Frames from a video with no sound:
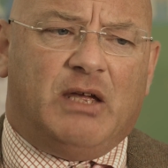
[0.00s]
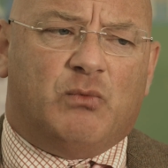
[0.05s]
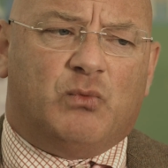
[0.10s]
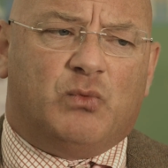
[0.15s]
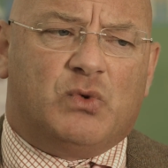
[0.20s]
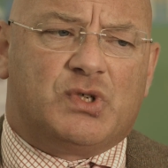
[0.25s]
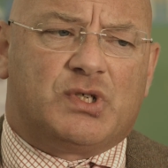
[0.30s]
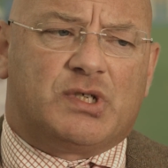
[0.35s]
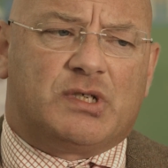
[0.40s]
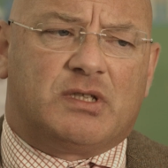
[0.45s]

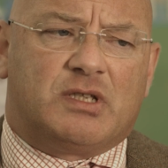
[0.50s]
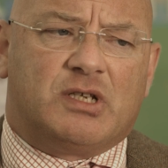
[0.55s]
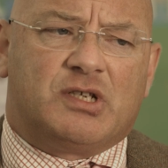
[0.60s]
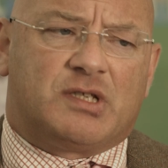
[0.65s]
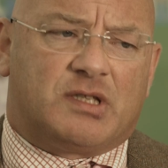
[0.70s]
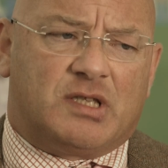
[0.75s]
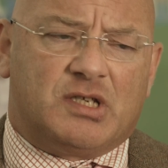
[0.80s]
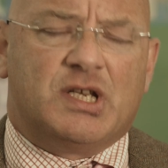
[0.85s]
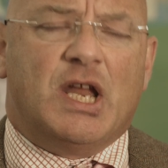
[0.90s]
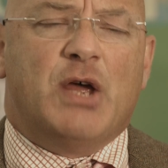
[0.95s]

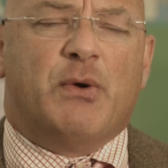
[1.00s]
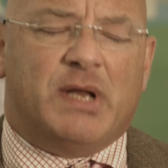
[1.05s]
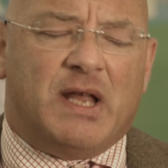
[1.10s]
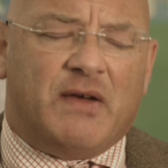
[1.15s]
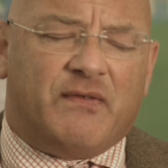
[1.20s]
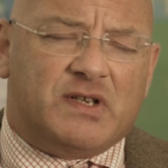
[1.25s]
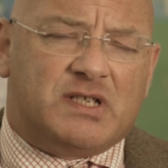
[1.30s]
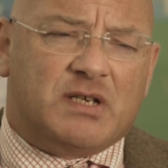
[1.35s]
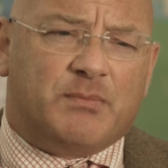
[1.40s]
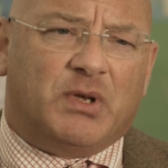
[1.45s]
There's no
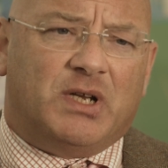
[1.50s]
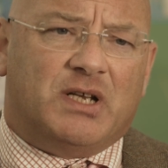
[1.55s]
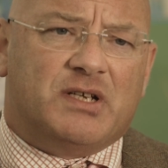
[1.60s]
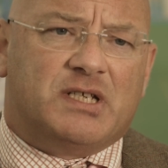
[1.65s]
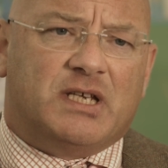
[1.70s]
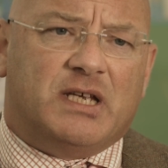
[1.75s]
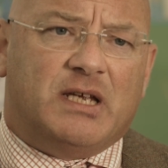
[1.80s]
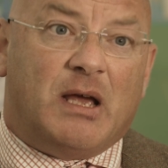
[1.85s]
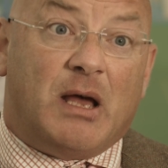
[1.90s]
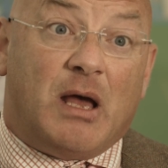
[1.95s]

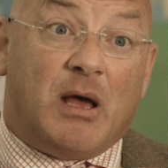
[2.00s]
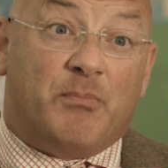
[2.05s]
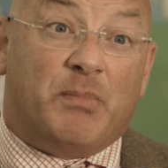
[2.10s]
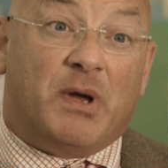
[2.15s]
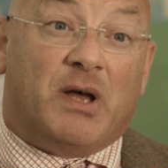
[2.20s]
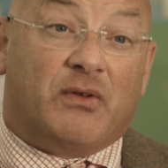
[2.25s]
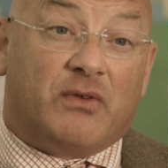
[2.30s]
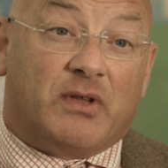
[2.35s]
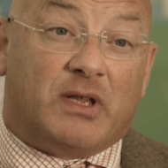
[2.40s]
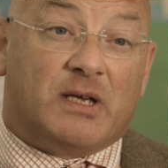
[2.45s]
inevitability
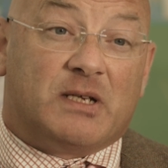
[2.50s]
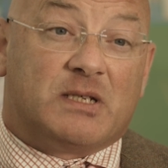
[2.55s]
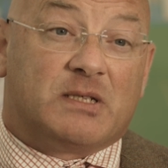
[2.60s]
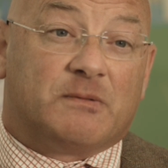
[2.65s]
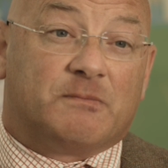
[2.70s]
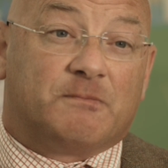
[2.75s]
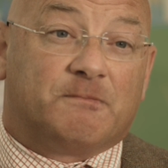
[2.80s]
about that.